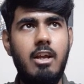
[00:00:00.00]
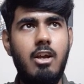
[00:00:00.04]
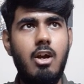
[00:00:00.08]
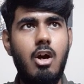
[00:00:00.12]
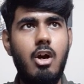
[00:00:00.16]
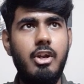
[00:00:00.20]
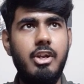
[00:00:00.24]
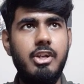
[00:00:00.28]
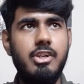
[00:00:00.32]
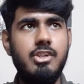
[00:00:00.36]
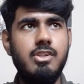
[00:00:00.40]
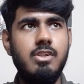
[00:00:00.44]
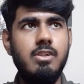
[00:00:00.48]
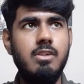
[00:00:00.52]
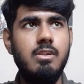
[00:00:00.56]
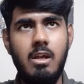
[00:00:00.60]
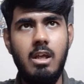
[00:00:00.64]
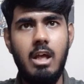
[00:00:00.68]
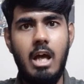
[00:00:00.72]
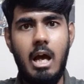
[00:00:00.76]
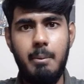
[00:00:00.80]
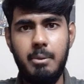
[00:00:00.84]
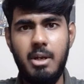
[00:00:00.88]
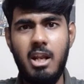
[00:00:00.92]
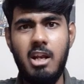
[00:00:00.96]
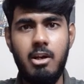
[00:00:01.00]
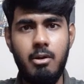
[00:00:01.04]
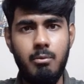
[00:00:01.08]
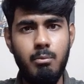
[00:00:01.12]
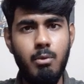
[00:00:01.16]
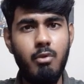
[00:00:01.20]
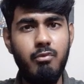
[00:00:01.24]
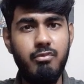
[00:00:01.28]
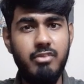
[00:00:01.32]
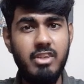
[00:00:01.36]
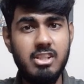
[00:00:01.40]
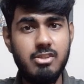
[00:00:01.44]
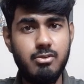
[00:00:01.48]
got it. I'm gonna
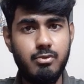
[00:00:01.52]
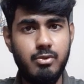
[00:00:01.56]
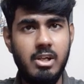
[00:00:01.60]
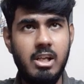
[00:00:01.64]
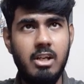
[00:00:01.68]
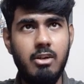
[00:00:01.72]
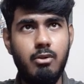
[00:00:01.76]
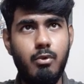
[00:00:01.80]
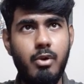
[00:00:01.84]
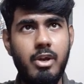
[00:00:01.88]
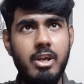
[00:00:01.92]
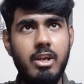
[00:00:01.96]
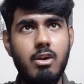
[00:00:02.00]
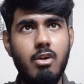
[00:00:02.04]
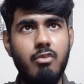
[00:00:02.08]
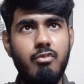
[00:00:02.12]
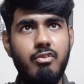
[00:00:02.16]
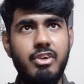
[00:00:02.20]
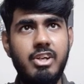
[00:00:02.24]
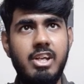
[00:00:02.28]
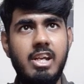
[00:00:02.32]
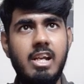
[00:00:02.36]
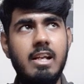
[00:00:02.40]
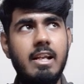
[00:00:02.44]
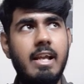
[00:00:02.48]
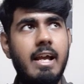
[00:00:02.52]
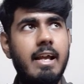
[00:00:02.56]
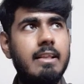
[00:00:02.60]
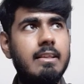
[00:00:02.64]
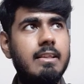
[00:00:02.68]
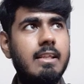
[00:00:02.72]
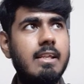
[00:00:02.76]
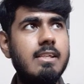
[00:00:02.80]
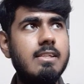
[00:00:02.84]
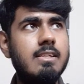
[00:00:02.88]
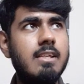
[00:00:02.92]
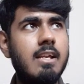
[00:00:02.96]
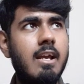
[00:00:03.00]
remove this real quick over here like
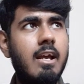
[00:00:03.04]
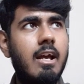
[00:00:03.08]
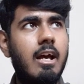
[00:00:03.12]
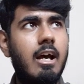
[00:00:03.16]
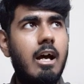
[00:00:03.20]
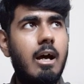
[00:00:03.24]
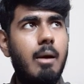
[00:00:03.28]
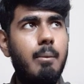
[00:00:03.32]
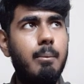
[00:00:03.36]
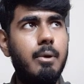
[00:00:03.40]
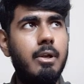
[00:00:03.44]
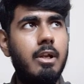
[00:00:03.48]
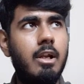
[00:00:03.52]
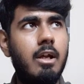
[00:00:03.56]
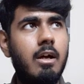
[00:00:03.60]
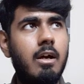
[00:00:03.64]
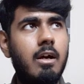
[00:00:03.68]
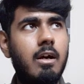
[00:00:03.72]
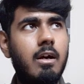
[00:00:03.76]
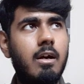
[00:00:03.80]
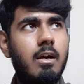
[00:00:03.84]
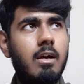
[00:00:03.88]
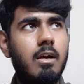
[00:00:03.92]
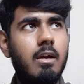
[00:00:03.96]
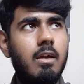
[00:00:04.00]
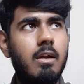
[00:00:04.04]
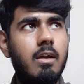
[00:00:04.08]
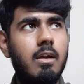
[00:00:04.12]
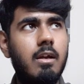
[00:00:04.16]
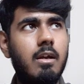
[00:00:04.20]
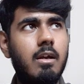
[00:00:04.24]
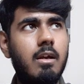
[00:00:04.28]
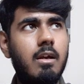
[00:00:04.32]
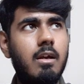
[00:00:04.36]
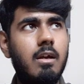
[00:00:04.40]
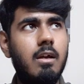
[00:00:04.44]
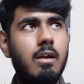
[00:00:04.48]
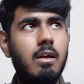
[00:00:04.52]
this. I'm gonna
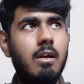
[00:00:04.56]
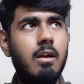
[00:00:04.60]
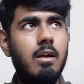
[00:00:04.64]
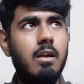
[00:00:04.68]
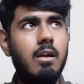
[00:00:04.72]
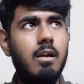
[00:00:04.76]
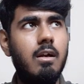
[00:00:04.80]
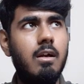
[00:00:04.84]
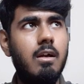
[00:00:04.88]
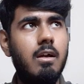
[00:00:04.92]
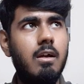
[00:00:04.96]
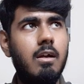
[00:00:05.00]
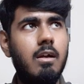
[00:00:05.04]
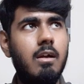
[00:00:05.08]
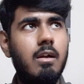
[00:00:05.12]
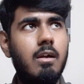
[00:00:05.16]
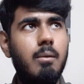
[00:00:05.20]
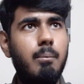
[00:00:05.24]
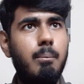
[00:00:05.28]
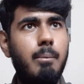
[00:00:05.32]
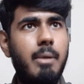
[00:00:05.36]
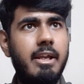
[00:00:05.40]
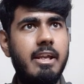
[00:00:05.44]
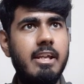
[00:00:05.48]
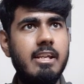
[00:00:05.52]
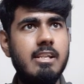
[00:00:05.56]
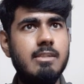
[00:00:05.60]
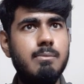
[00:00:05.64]
make it